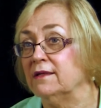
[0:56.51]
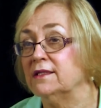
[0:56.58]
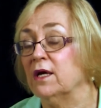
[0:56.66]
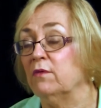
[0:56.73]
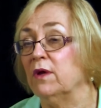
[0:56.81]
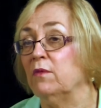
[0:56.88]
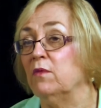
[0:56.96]

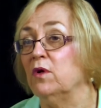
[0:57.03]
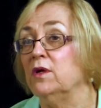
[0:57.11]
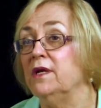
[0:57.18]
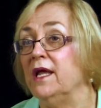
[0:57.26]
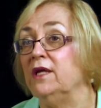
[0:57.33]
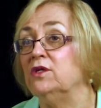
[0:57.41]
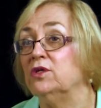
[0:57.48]
So we would
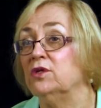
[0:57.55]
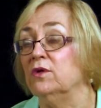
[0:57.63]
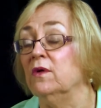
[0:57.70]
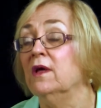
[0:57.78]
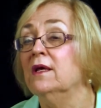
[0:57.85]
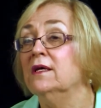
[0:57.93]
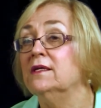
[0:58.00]
need to
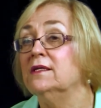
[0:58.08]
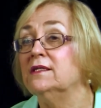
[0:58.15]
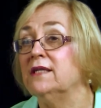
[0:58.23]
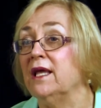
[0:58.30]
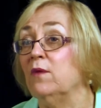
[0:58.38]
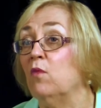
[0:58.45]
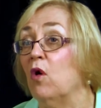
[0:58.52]

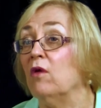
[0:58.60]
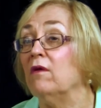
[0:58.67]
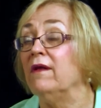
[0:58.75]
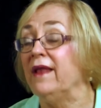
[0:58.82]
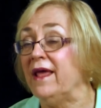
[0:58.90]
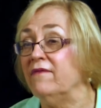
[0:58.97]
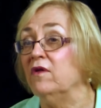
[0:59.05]
see what
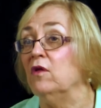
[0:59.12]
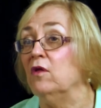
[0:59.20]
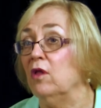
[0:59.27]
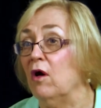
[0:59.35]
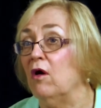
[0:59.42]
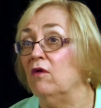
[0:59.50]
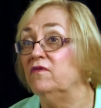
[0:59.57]

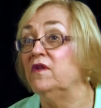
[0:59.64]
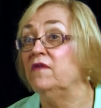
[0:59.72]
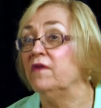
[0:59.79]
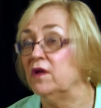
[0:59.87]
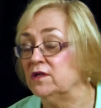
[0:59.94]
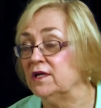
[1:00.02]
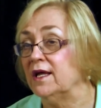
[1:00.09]
level of
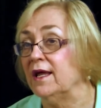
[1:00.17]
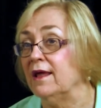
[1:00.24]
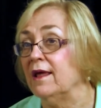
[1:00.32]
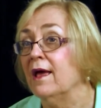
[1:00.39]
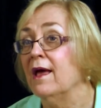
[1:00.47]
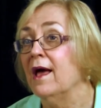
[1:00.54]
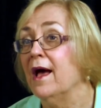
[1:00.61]
difficulty
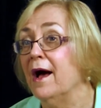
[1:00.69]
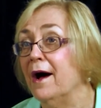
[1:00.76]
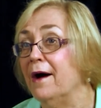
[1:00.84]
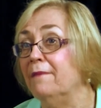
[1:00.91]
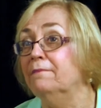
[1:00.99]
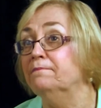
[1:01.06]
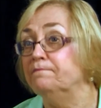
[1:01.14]

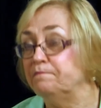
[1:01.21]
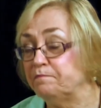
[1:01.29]
um,